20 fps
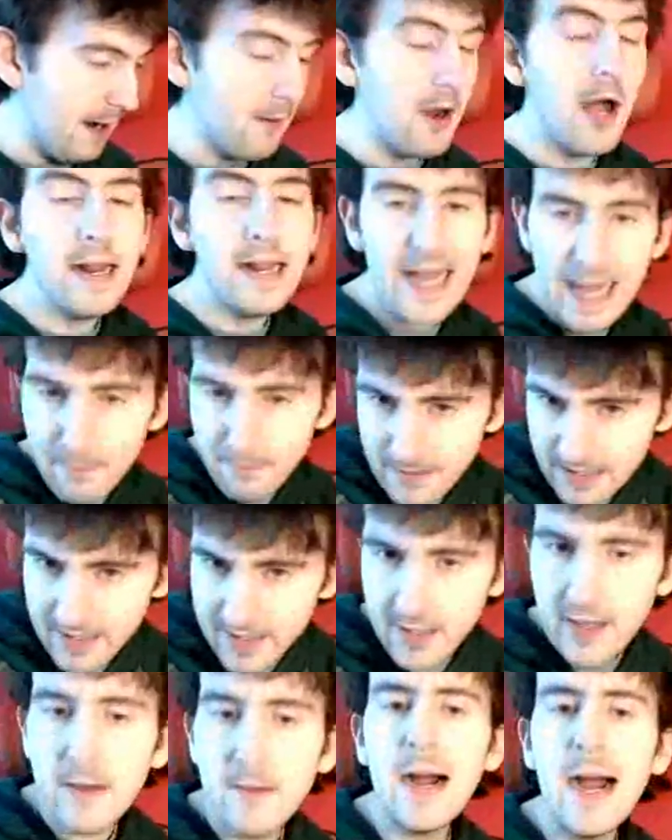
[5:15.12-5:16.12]
Yeah. Okay, let's
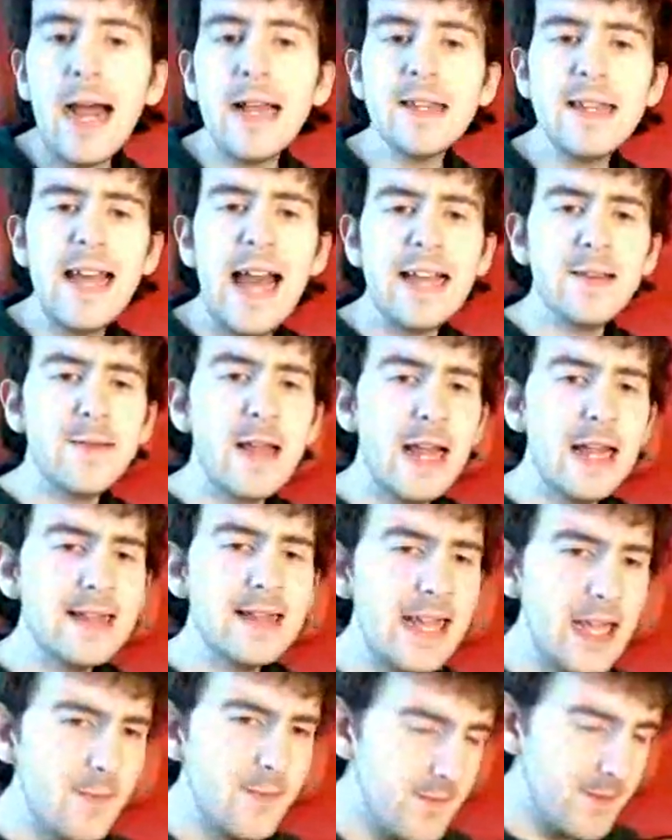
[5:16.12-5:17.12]
do it. Right, so yes, we're going to
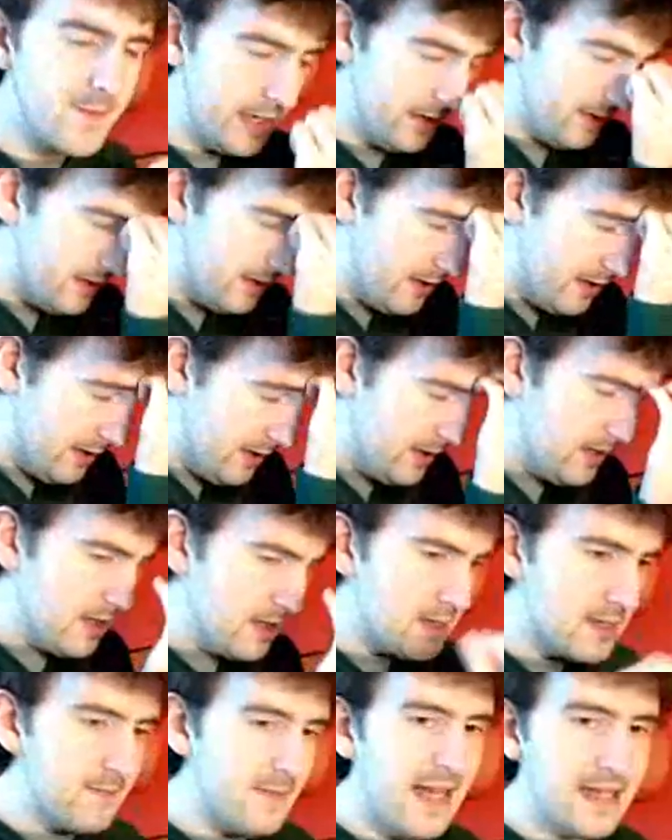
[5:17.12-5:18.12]
take you through
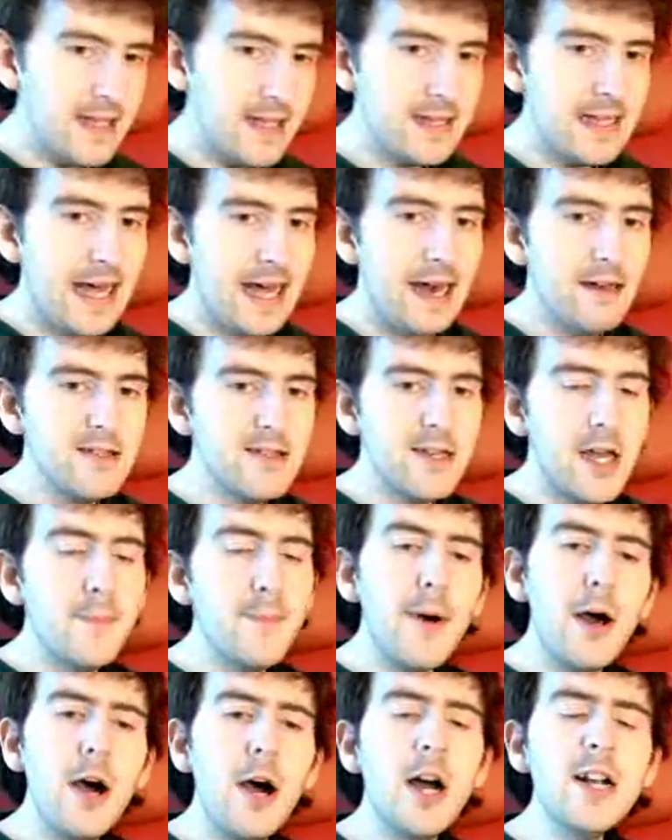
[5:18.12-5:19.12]
the menu now. So
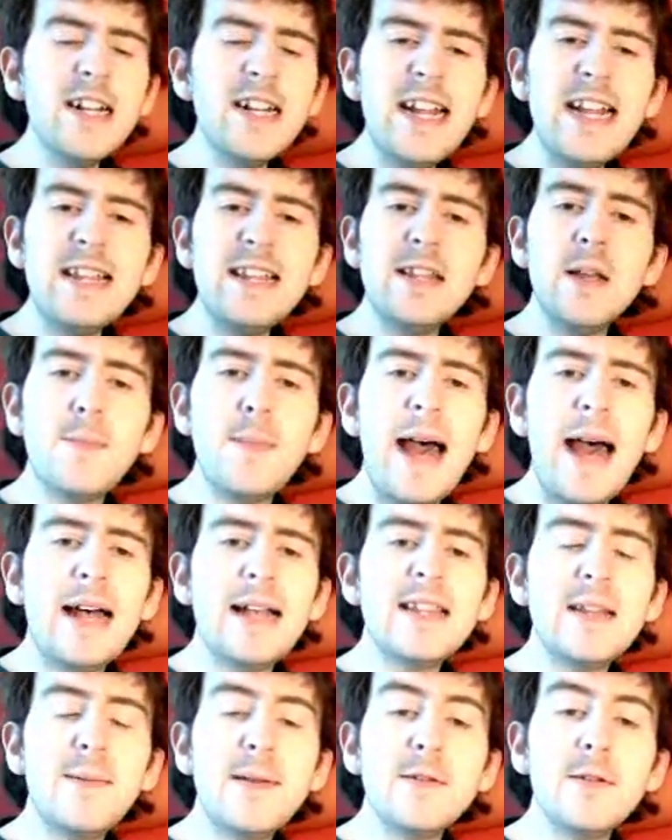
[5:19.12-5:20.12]
apologies to the
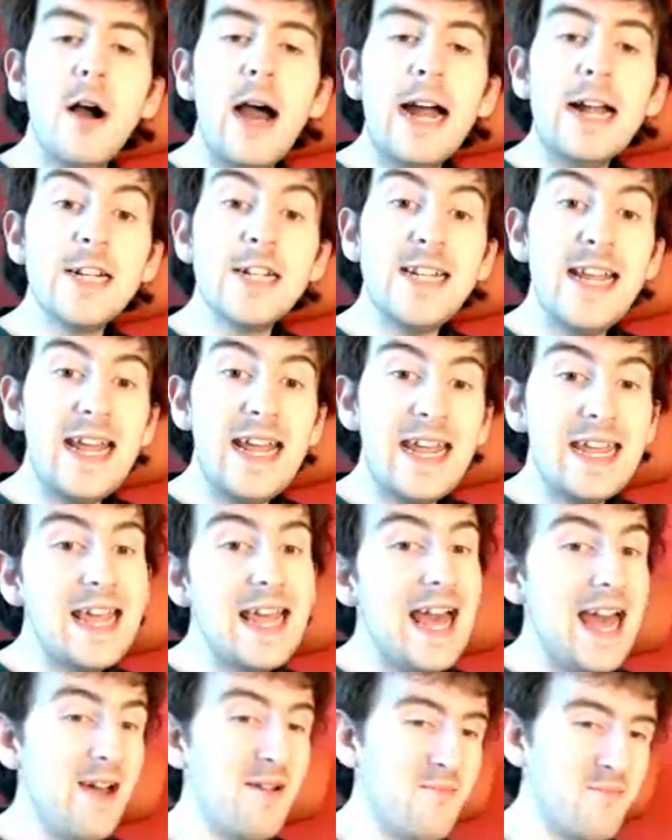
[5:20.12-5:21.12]
bands if you've not had your tea
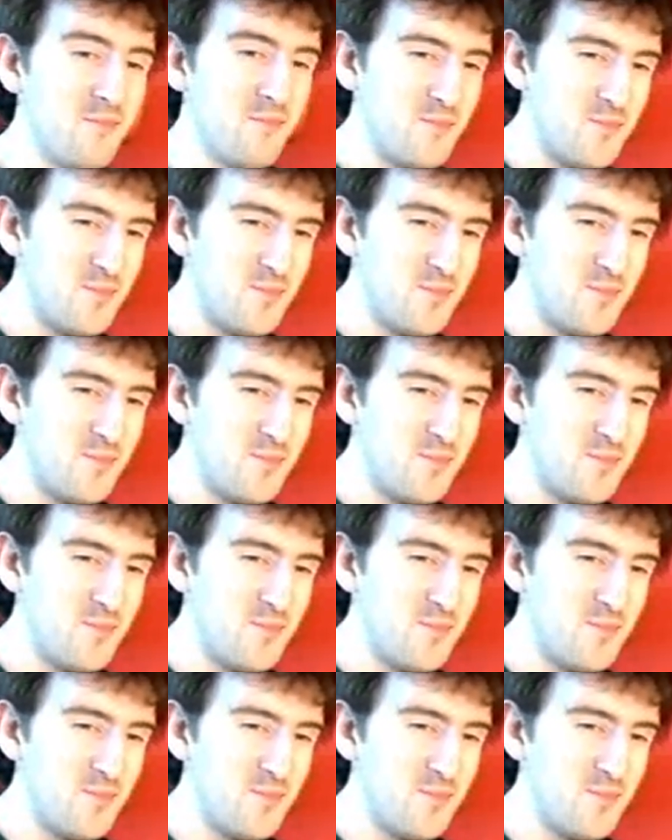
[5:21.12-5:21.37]
yet.